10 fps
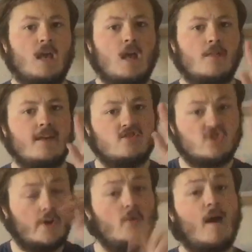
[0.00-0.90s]
There's
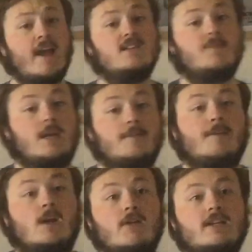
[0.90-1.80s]
2 ways we can
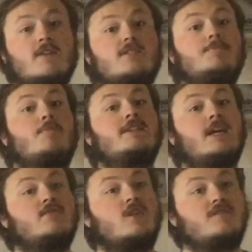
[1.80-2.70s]
figure out how spread
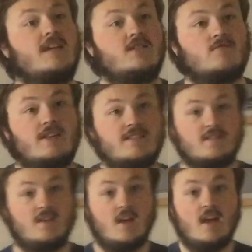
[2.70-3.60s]
out our data is.
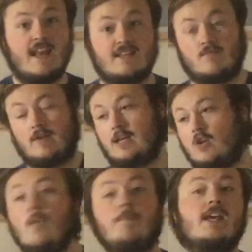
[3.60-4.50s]
There's a really
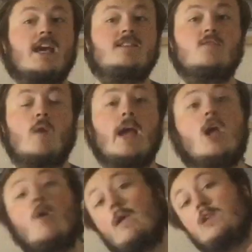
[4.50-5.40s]
complicated way,
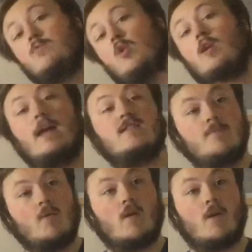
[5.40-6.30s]
which we'll look at
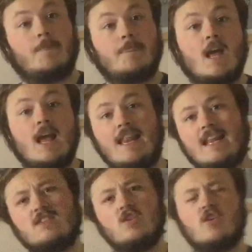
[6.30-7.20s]
tomorrow.
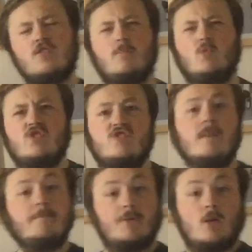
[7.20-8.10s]
Let's look at the more
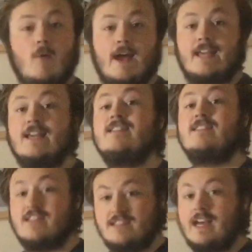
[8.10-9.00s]
simpler way
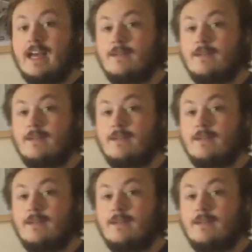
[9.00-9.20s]
today.